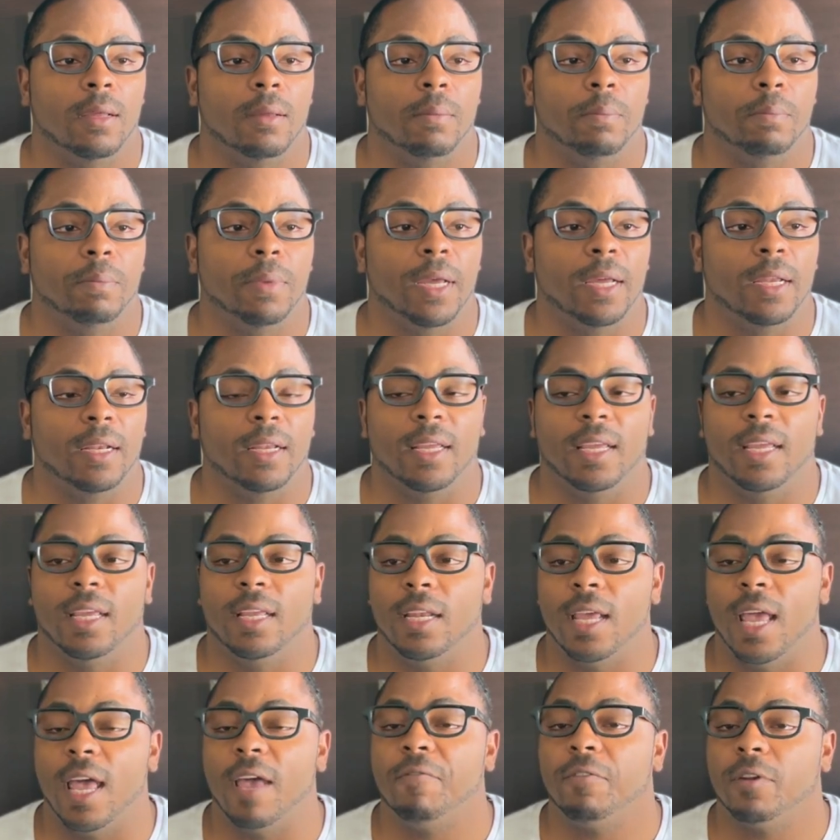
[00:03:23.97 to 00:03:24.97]
But
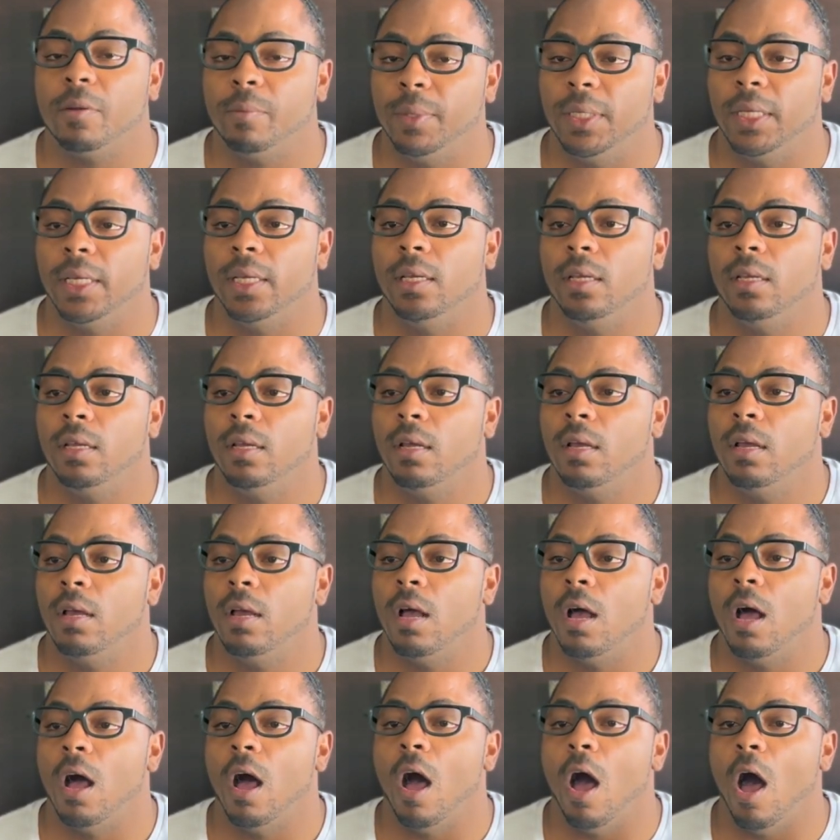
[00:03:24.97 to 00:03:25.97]
inevitably,
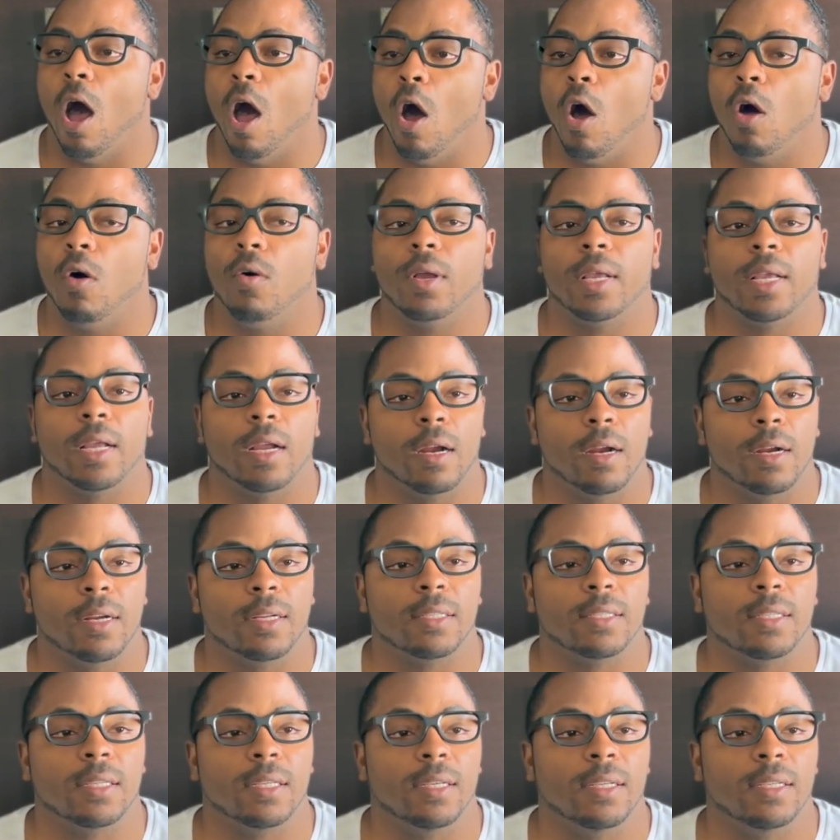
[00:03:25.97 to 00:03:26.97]
all
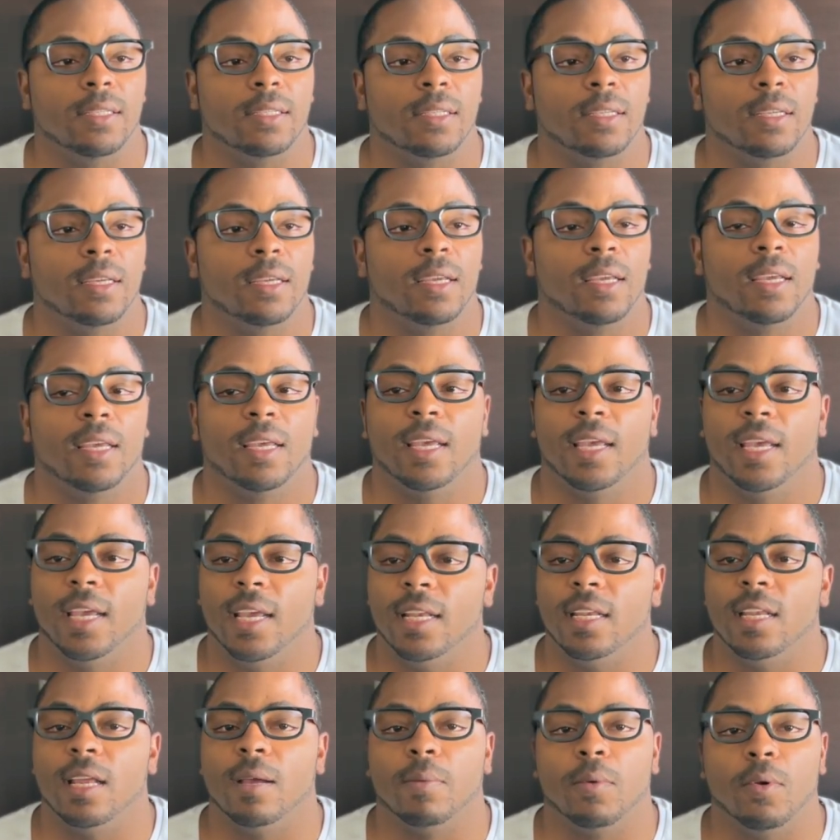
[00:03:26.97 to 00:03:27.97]
currencies end
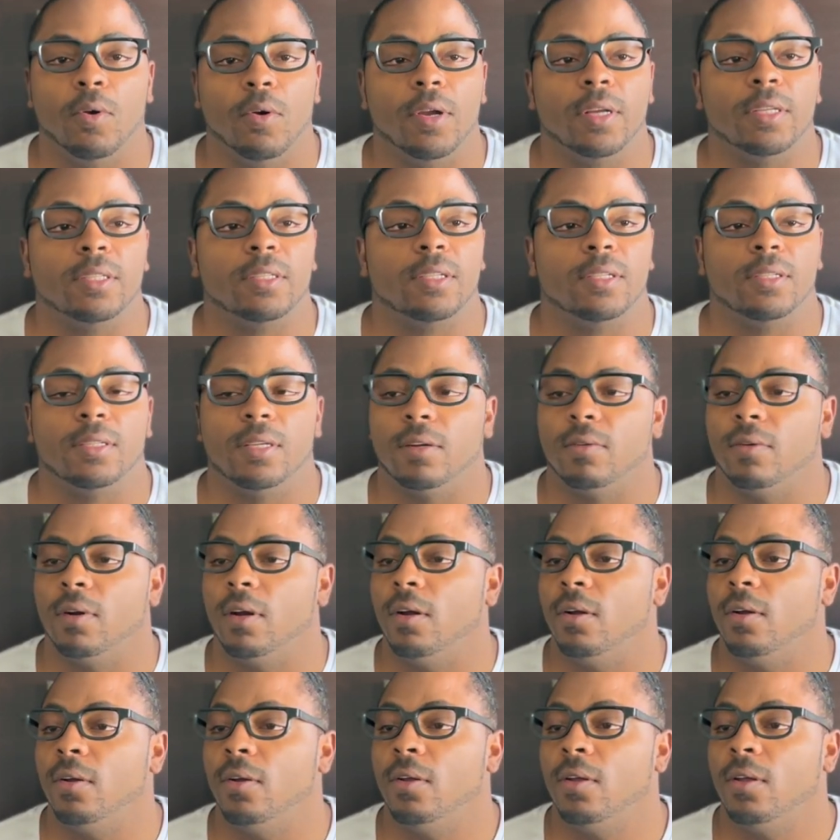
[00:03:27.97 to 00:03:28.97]
up going to
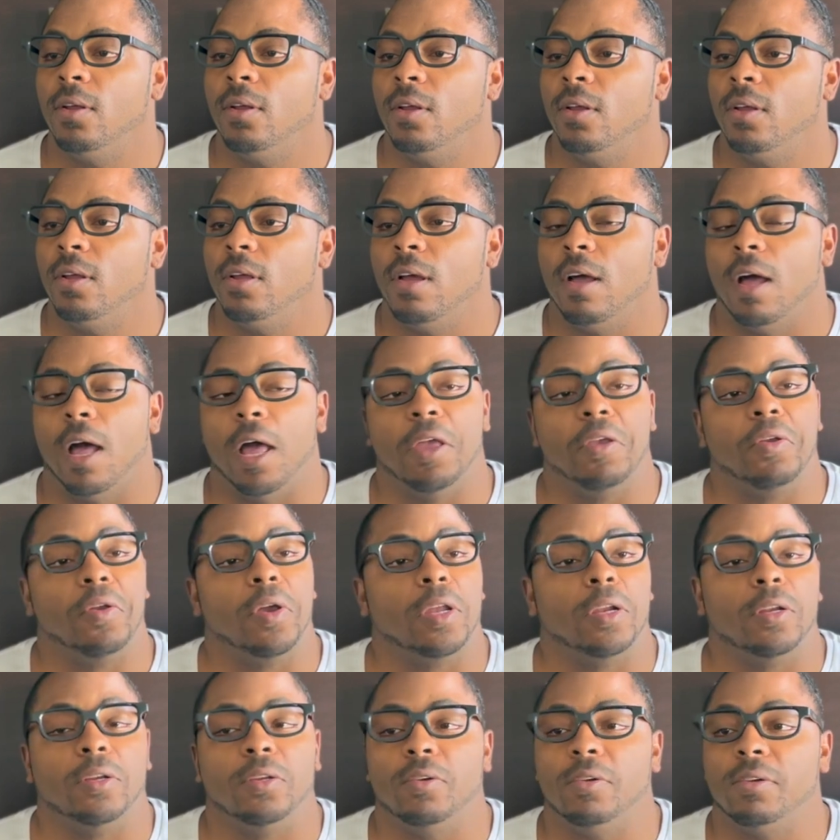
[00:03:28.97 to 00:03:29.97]
zero. All you got
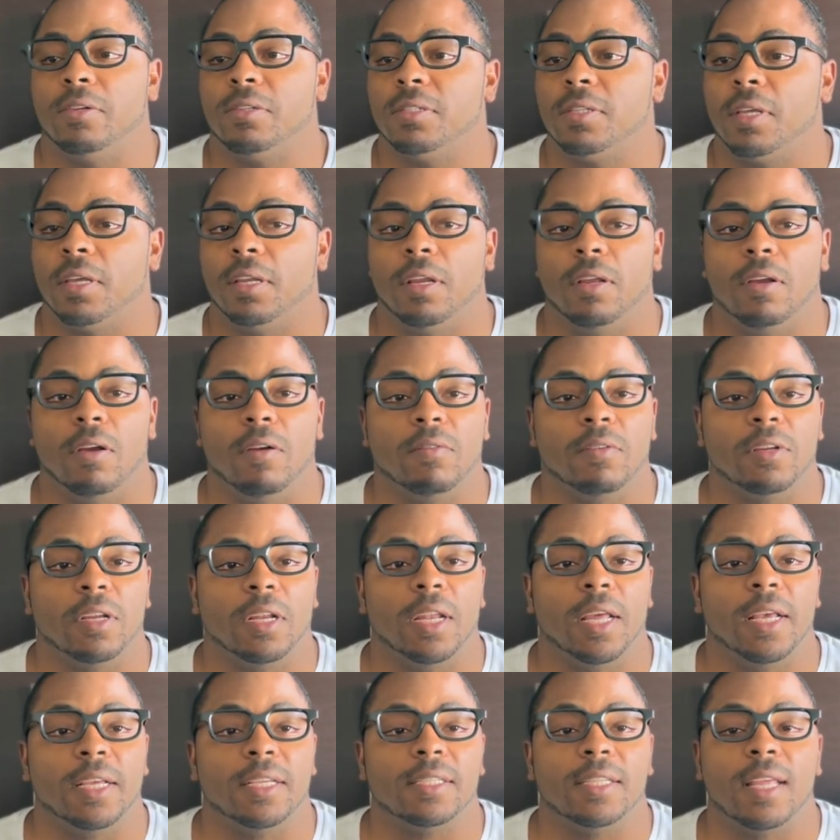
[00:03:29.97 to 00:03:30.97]
to do is study over the
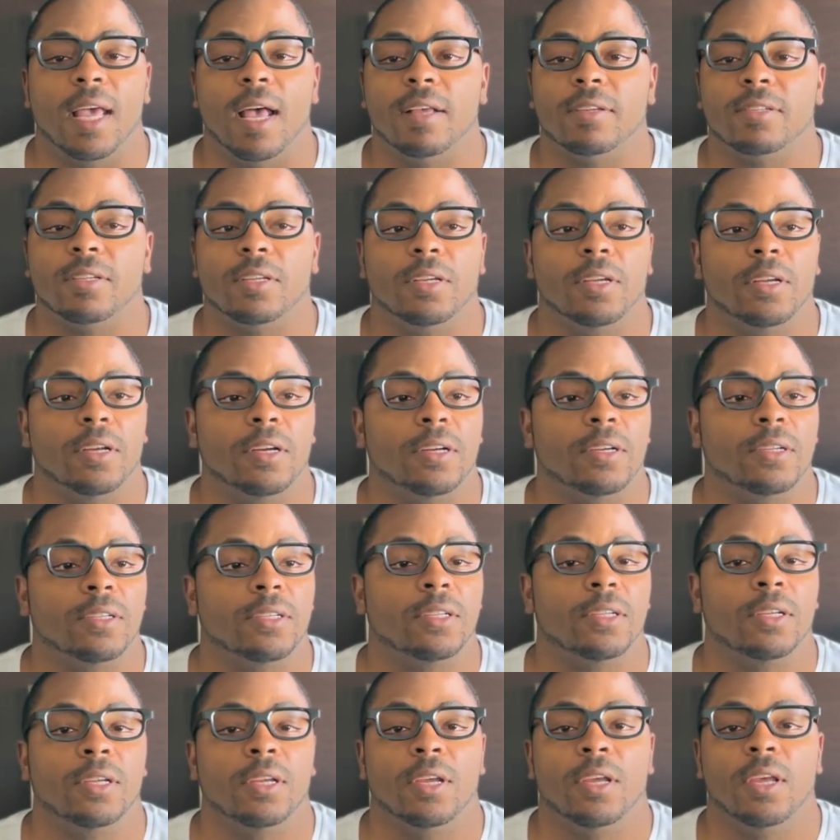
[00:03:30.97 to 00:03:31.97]
last 1,000 years,
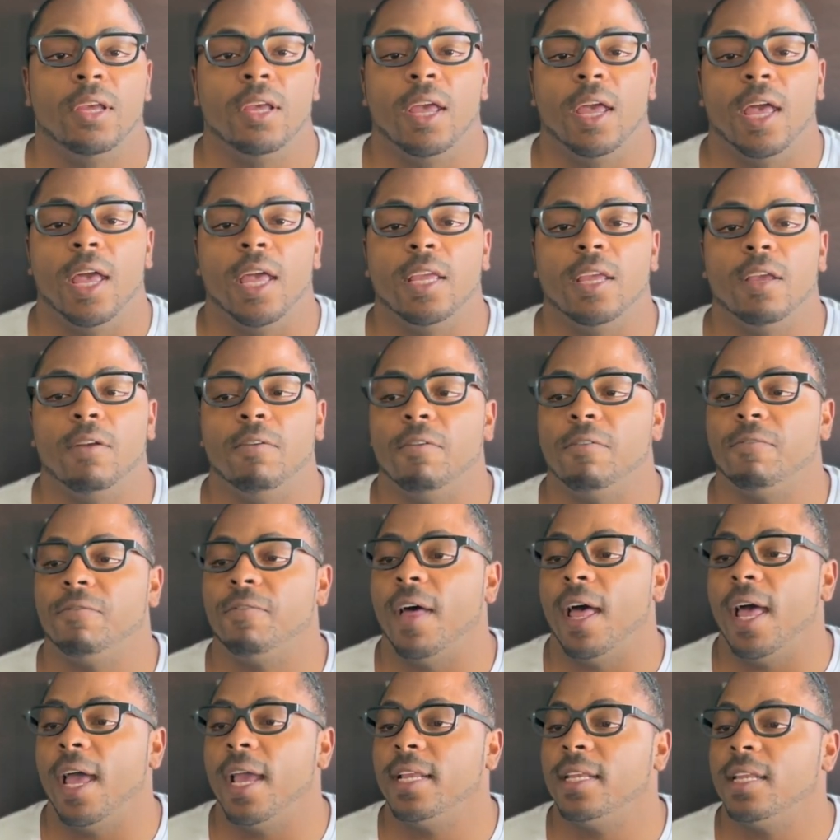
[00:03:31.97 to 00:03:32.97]
and you will
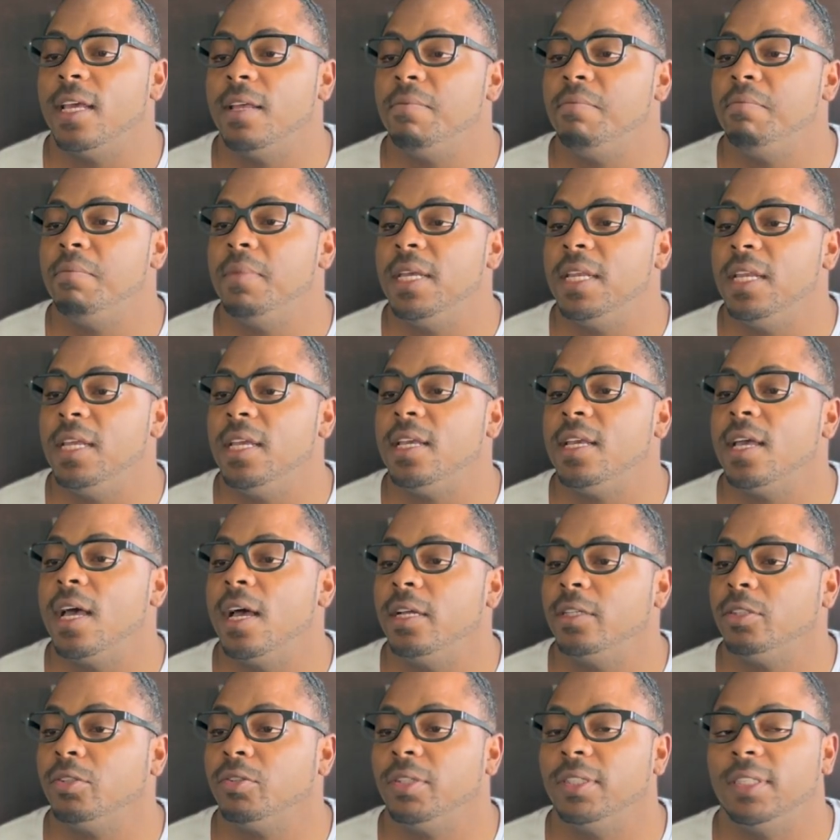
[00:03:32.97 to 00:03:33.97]
find that many
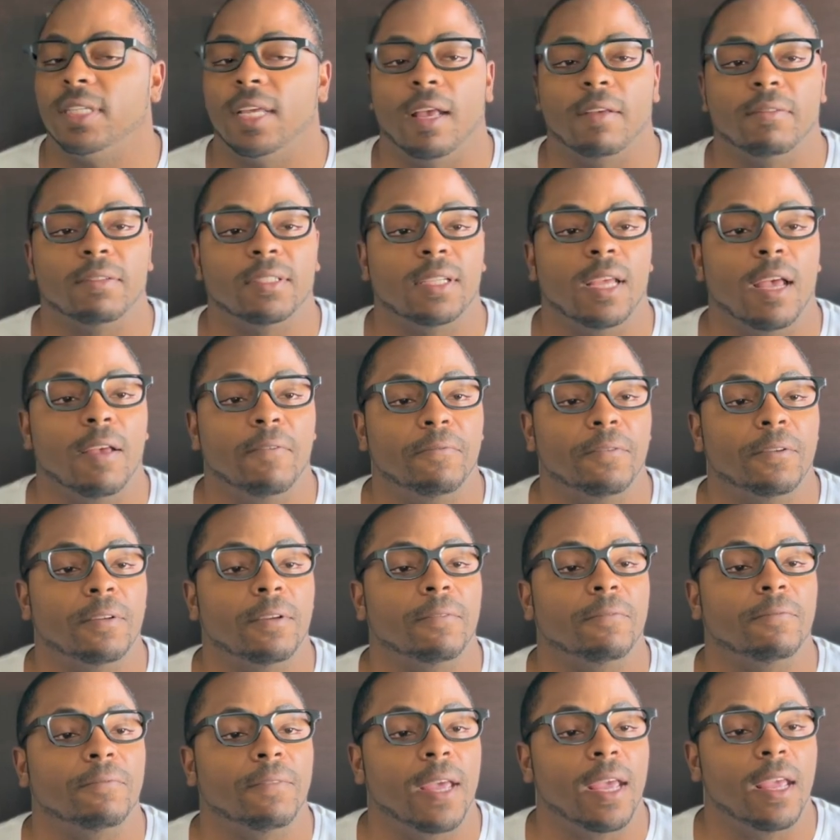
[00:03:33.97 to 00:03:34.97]
countries have suffered the
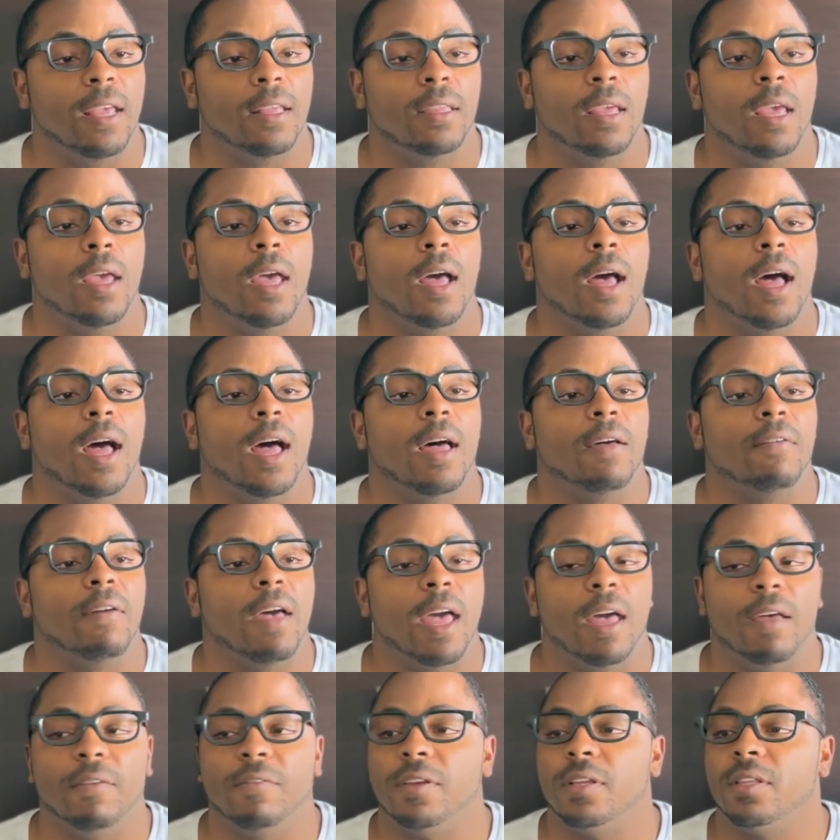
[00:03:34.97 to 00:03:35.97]
fate of
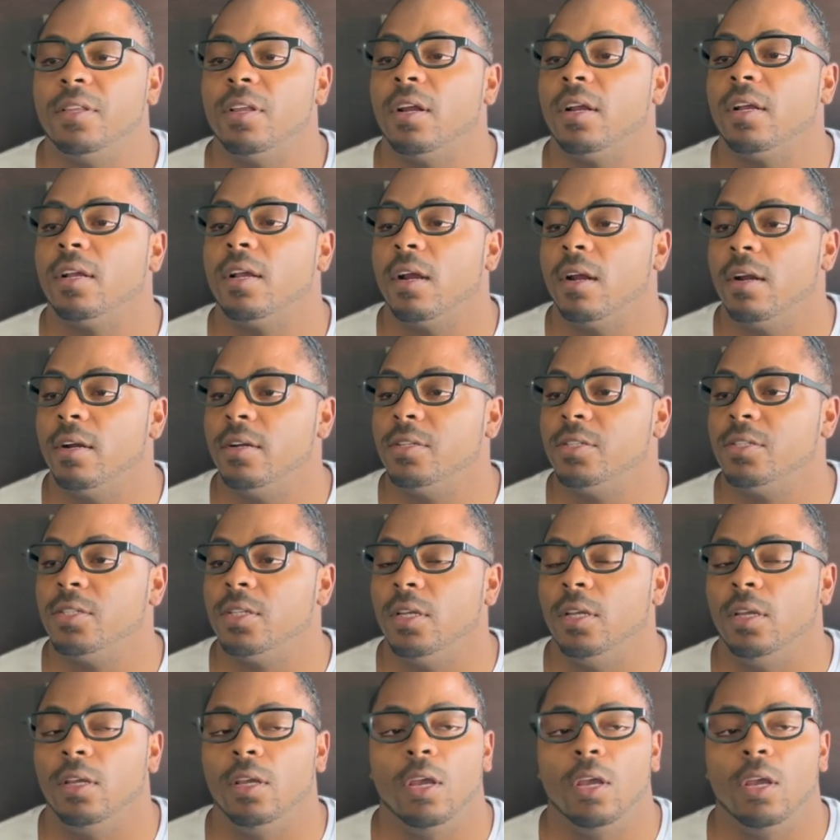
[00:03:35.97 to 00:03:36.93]
having their currency